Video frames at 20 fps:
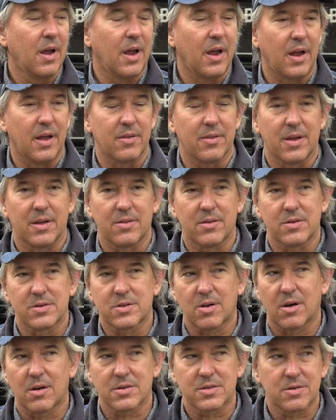And then
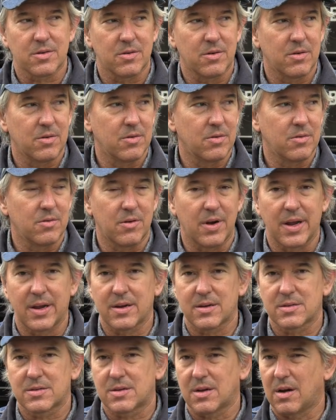there's also
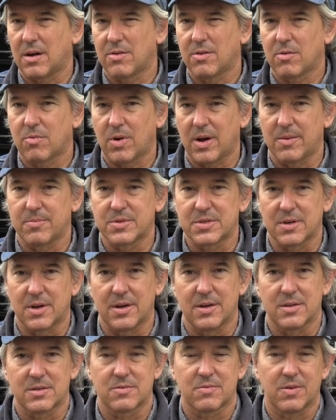links to other
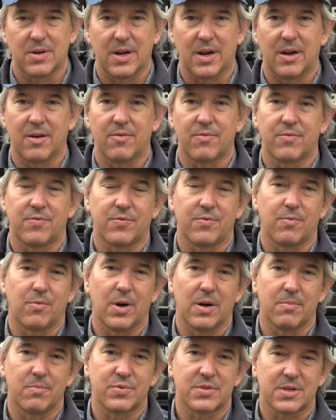websites. We have a
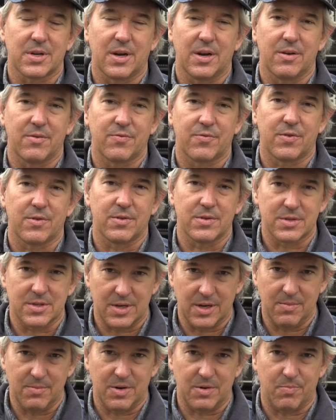website for the
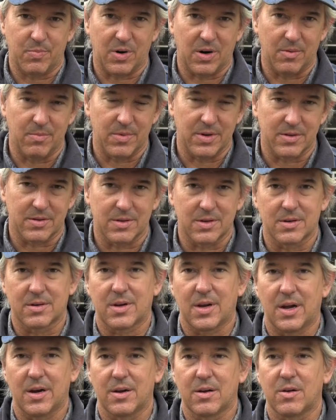steam department that
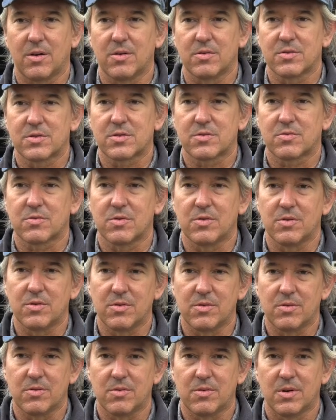kind of goes
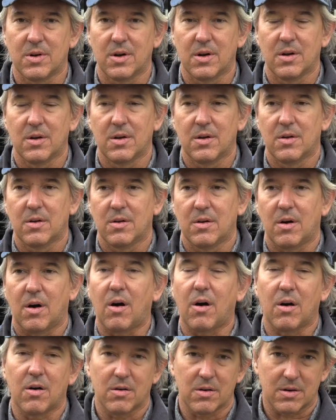through
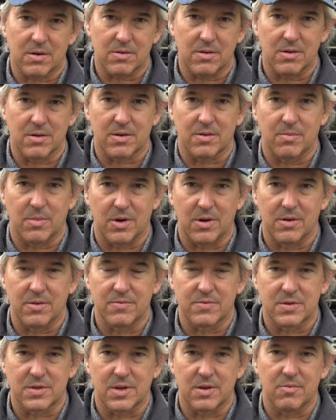all our
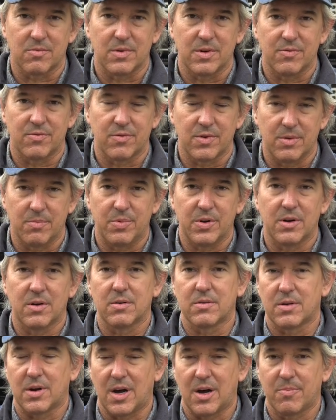locomotives that we've
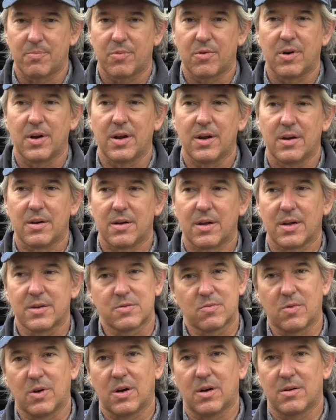rebuilt and operate,
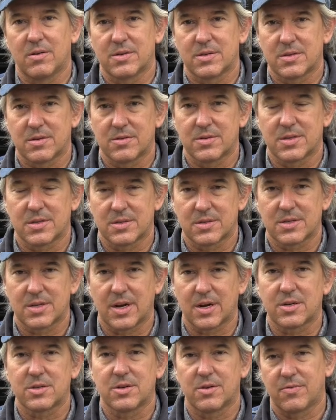as well as there's a
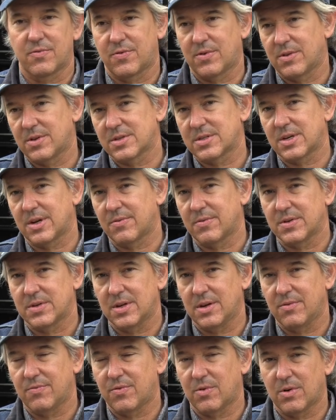section for the
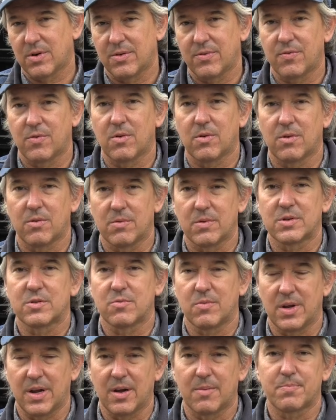1744, which
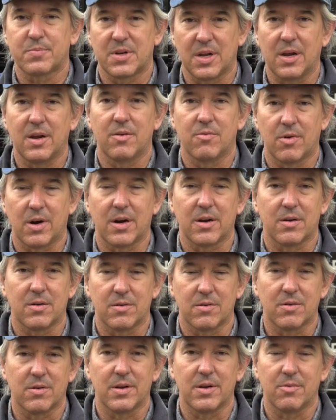we update
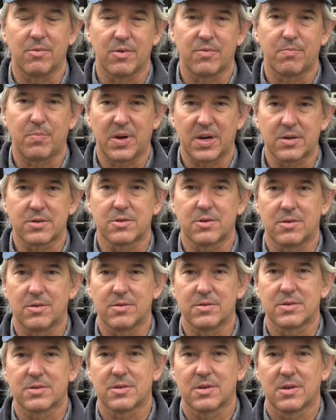regularly with
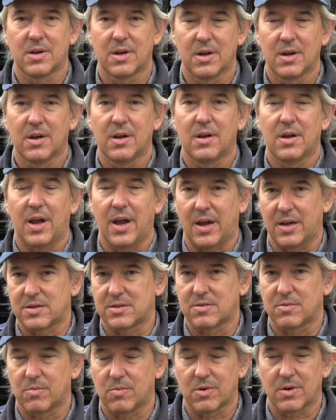pictures
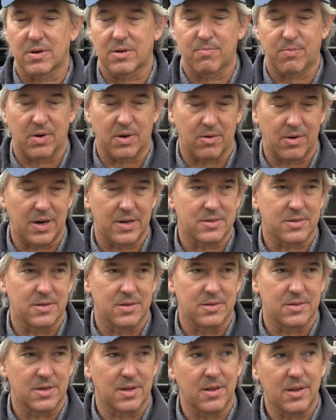as the work
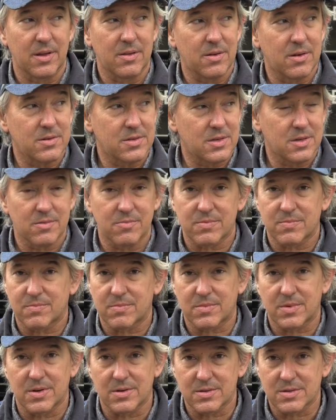progresses. And then there's
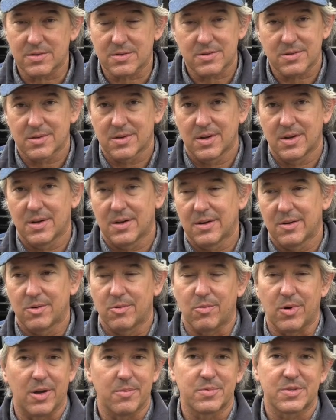
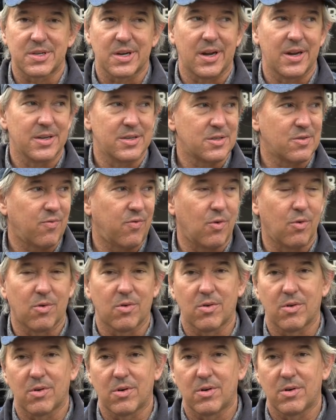websites
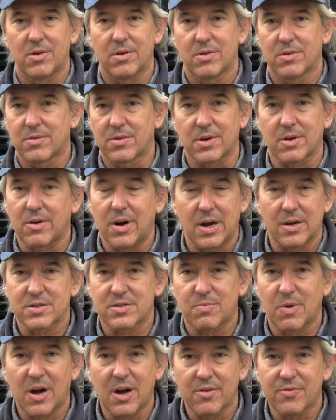for the
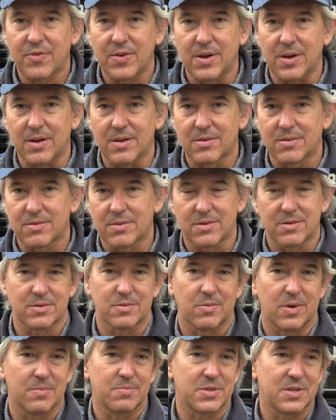Krauss-Maffei. There's
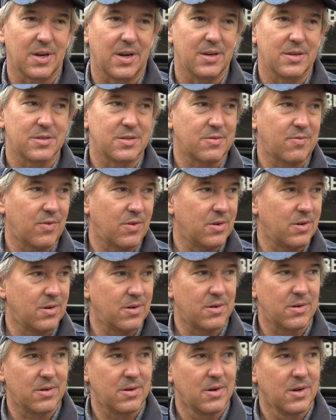websites
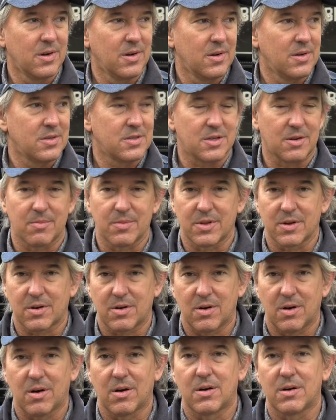for some of the
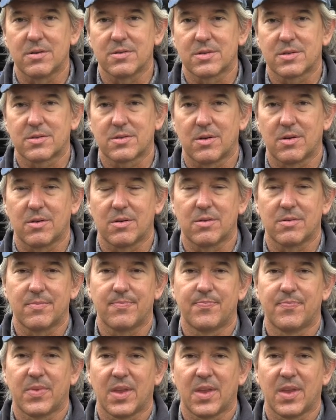cars. So